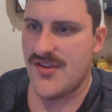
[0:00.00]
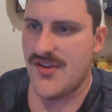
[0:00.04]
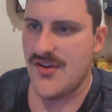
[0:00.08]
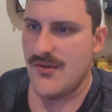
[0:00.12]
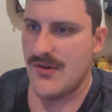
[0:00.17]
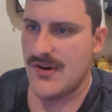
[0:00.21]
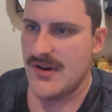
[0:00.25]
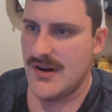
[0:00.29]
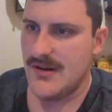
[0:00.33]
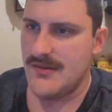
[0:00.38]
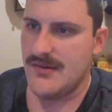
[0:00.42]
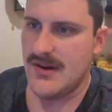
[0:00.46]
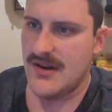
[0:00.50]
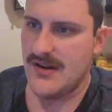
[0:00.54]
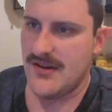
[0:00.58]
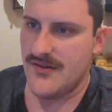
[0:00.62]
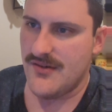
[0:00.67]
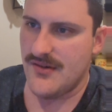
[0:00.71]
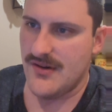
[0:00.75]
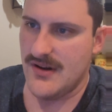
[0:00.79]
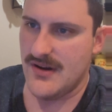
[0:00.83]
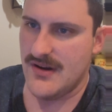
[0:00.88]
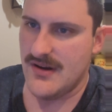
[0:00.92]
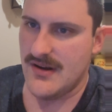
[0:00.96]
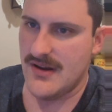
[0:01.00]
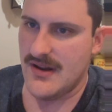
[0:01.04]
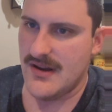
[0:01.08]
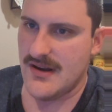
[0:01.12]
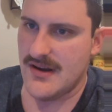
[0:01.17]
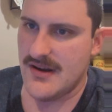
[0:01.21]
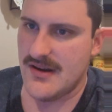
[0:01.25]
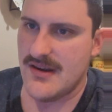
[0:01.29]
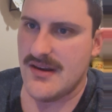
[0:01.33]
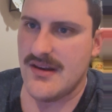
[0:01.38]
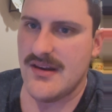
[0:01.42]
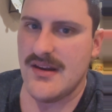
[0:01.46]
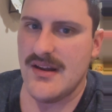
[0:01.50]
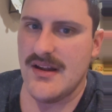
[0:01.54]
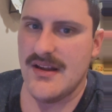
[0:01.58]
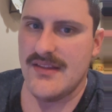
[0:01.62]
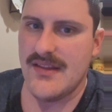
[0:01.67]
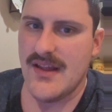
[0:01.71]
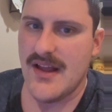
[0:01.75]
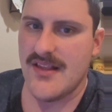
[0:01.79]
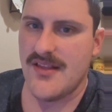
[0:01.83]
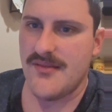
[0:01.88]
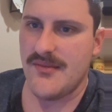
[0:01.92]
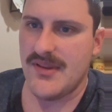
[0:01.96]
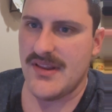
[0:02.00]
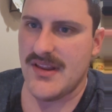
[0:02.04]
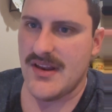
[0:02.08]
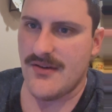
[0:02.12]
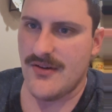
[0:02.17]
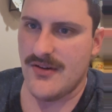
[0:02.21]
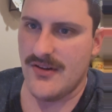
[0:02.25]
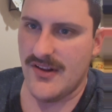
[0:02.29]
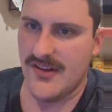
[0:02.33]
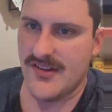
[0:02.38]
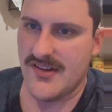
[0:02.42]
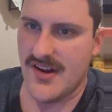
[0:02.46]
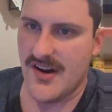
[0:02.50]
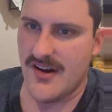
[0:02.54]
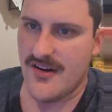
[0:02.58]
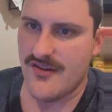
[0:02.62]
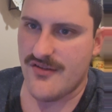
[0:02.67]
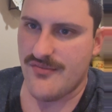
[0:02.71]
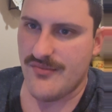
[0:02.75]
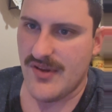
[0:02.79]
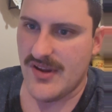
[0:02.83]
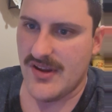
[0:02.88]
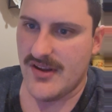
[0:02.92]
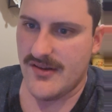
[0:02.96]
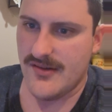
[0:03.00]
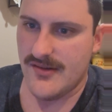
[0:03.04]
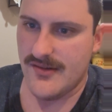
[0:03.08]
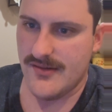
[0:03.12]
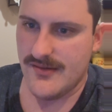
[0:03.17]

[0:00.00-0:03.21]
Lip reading: to, and that's something that really scares me.